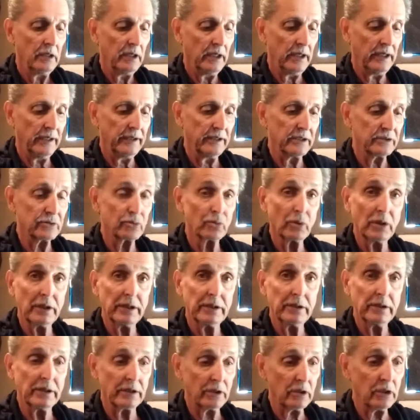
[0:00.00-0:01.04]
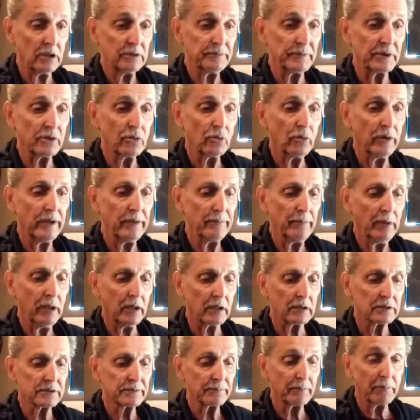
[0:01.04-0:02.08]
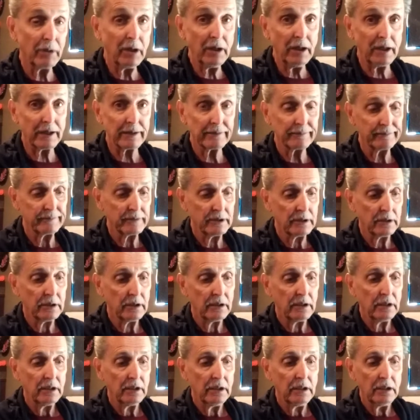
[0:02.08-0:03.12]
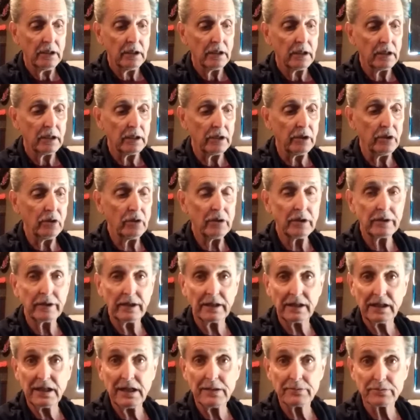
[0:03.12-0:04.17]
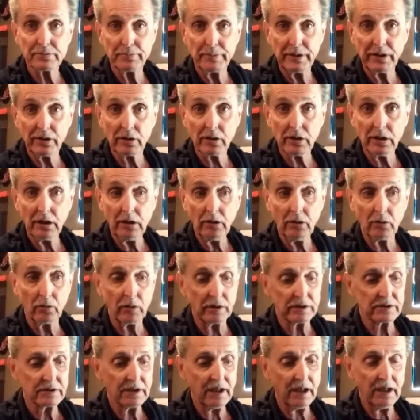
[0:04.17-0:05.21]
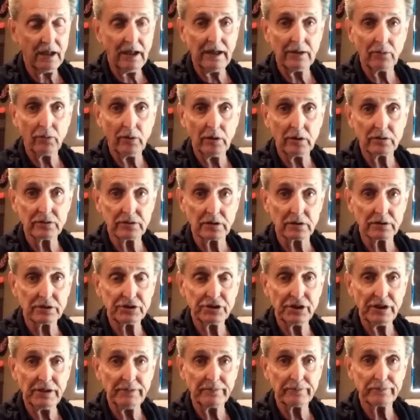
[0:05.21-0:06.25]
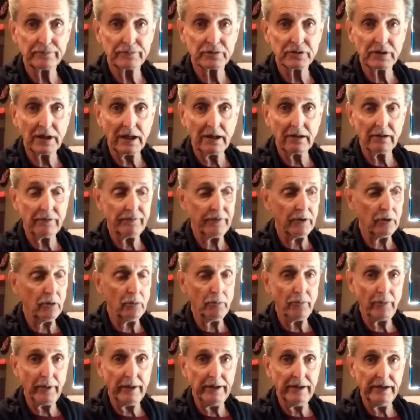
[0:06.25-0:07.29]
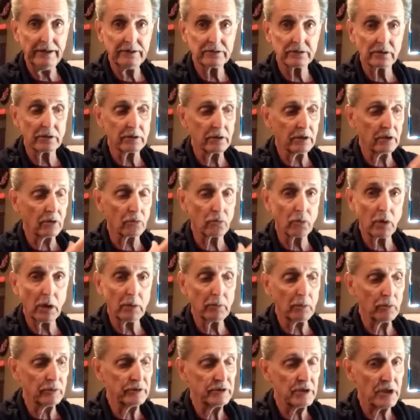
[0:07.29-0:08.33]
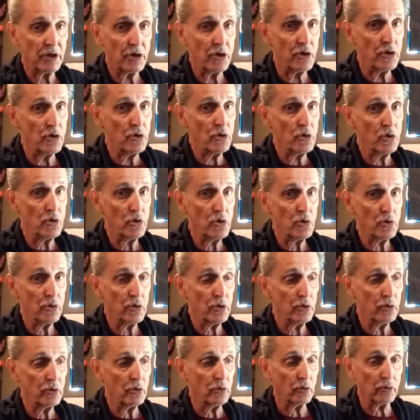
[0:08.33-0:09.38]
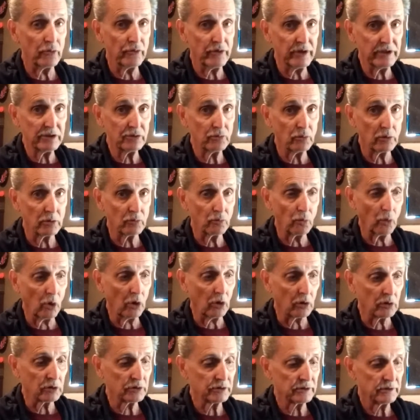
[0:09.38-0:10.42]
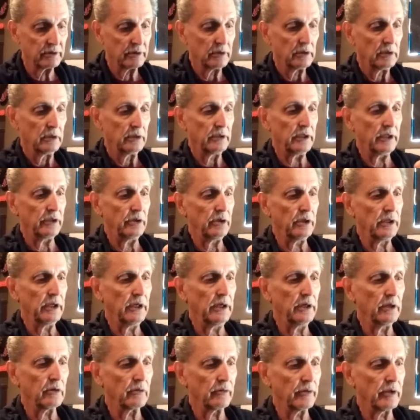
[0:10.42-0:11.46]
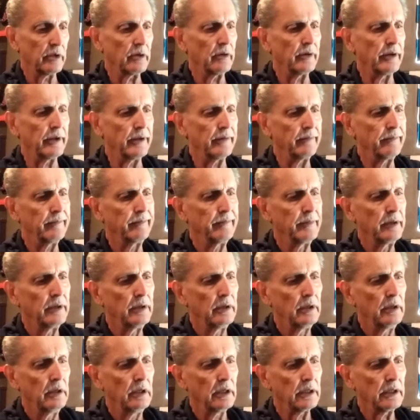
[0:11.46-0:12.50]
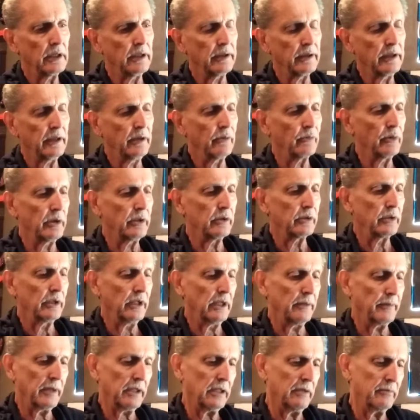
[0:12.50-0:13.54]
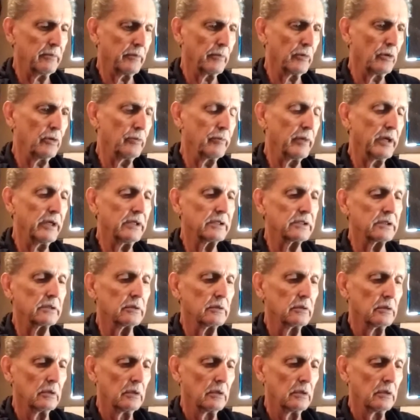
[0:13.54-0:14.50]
And it's really good. It cost me 20 bucks, but you can, it keeps beer cold. It's not like one of those little cheap styrofoam things, the little rubber one. No, no, no. This one works. Yeah, you can get it over the internet. Can't can't read the name. I can't remember who makes it.